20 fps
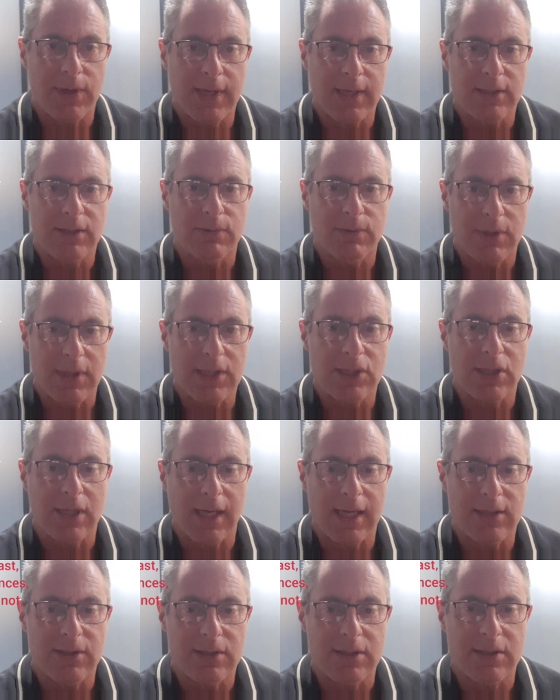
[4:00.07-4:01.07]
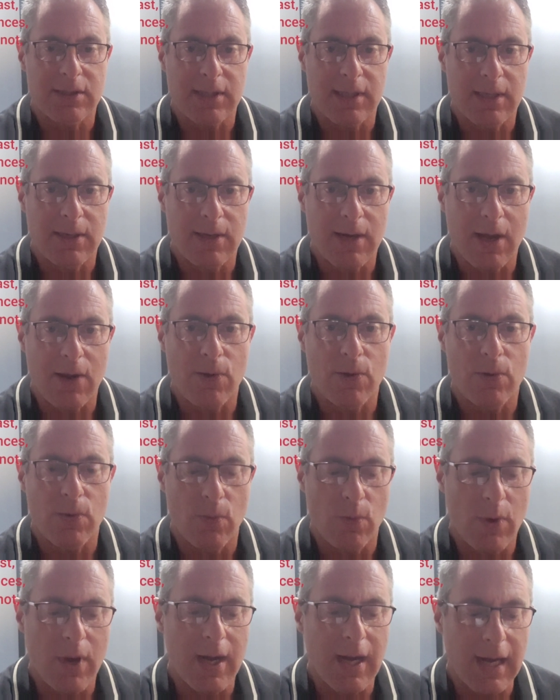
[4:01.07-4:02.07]
things with each lenses. No
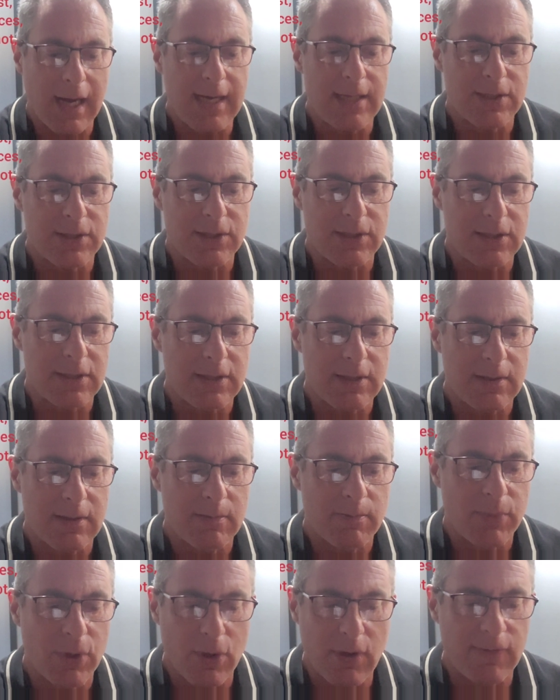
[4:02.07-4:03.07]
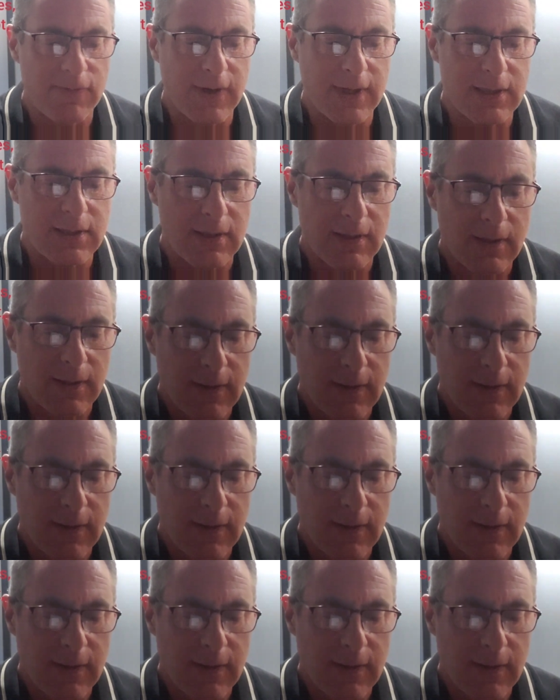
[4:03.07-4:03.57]
one lens is perfect.